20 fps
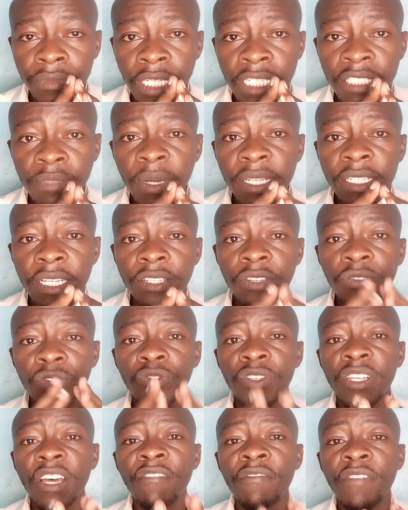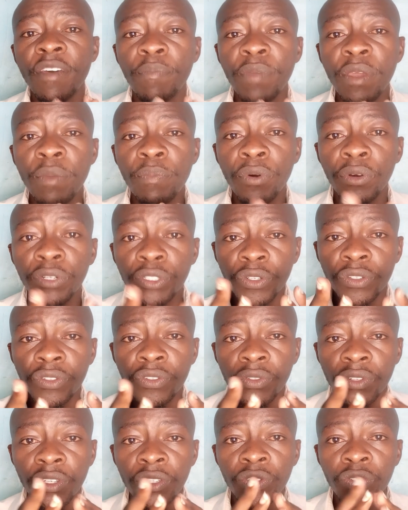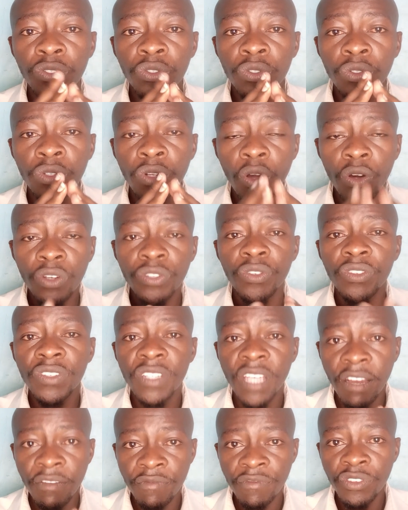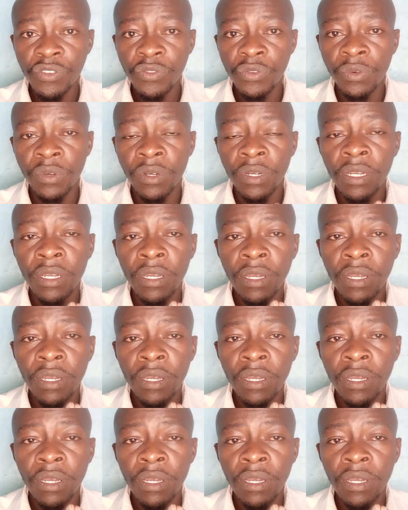As much as to serve the people, it should also serve you.